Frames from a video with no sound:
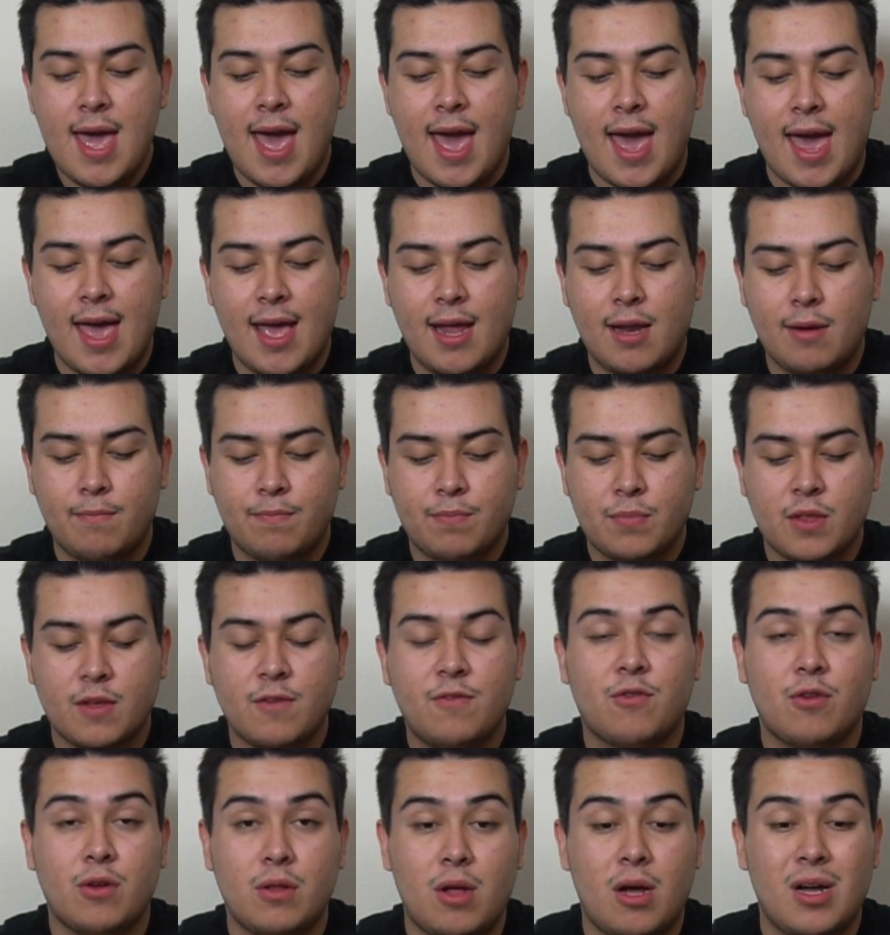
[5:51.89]
And
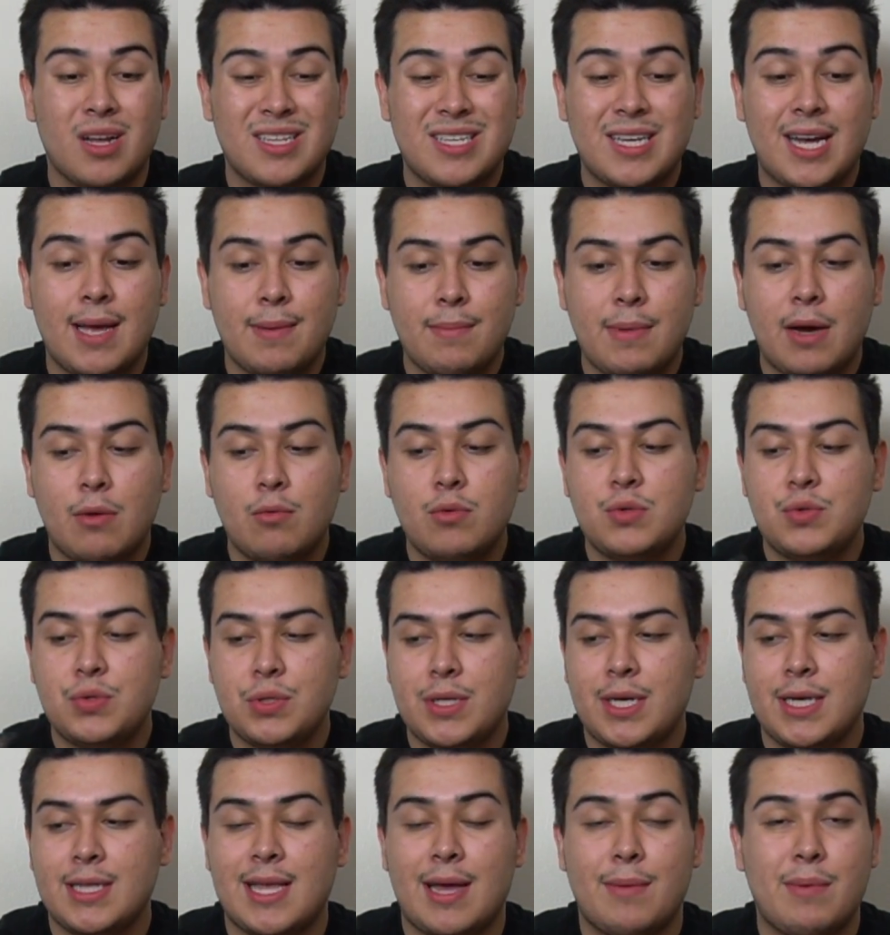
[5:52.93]
for a long time I was really
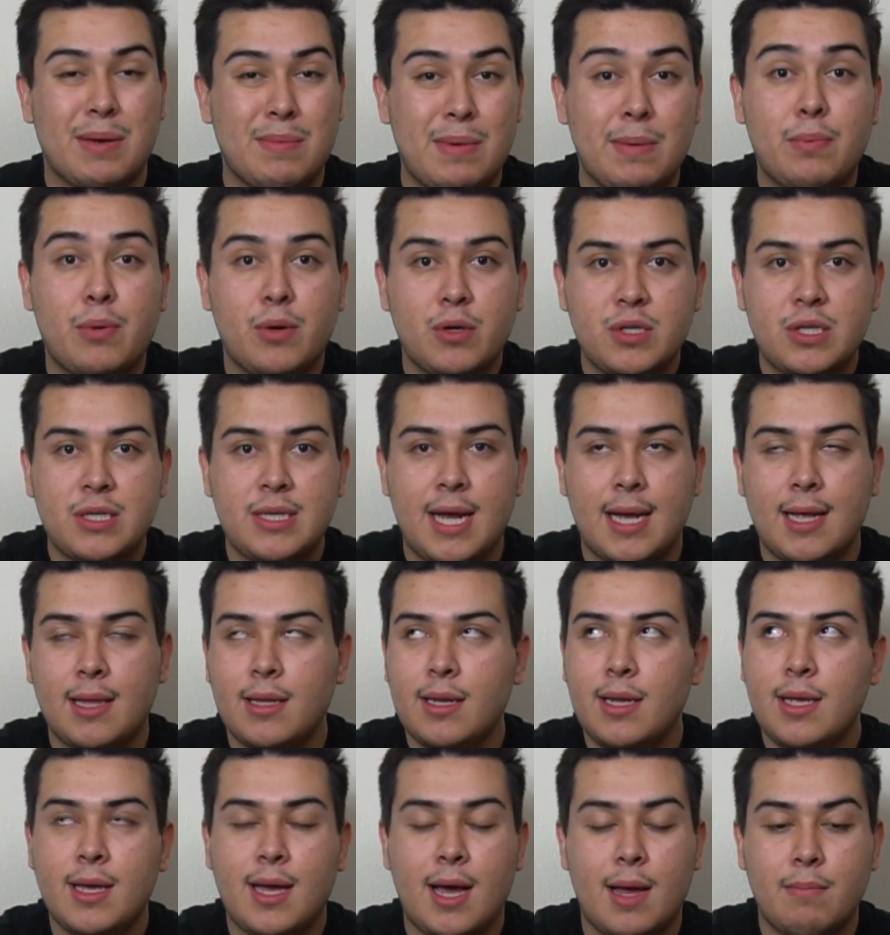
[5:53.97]
like that. Like, my
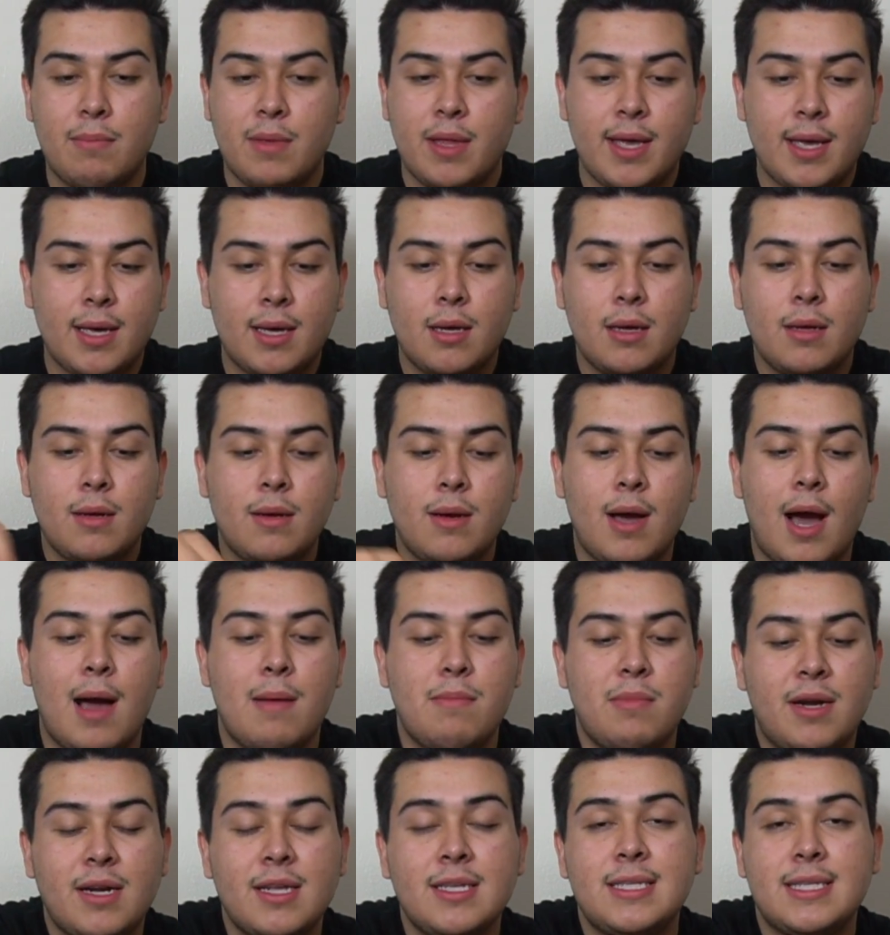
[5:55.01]
personality, I'm
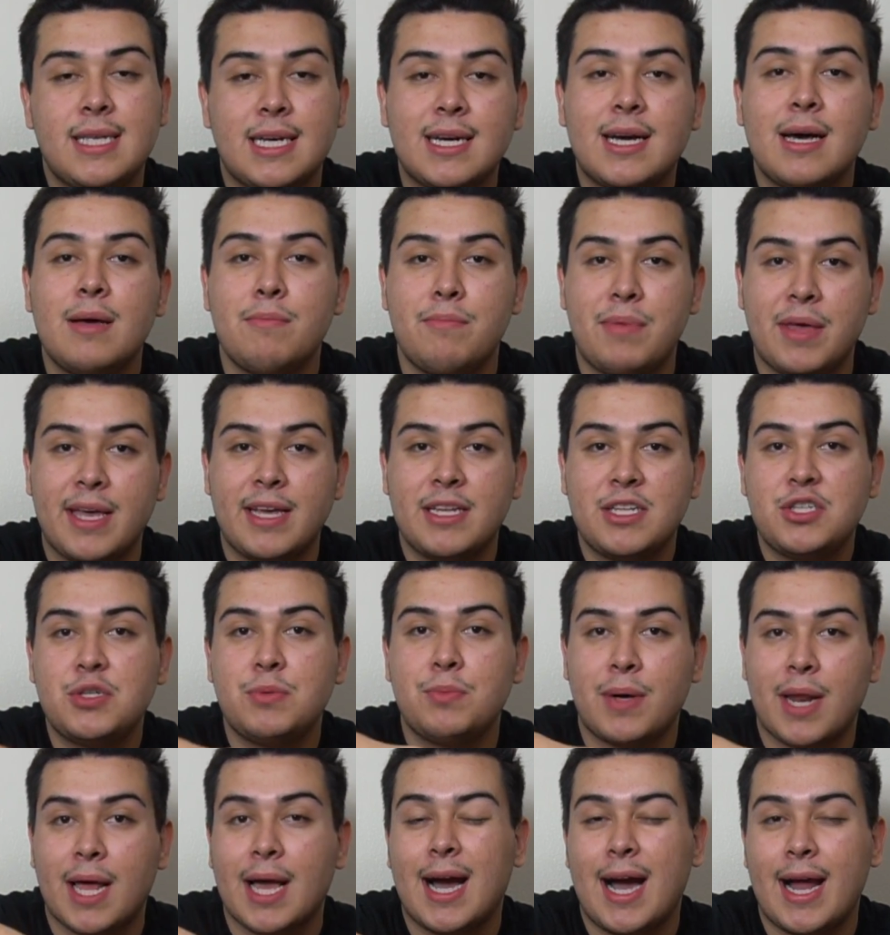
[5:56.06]
not a suck-up bitch,
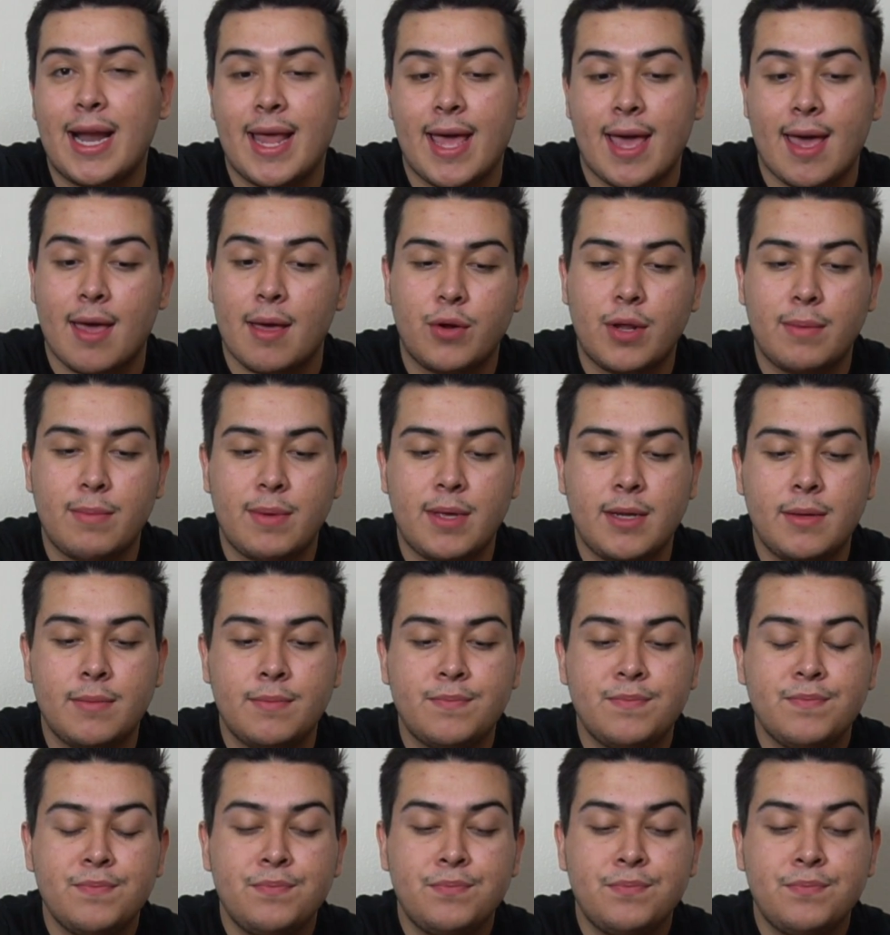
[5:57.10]
but I kind of am, I mean.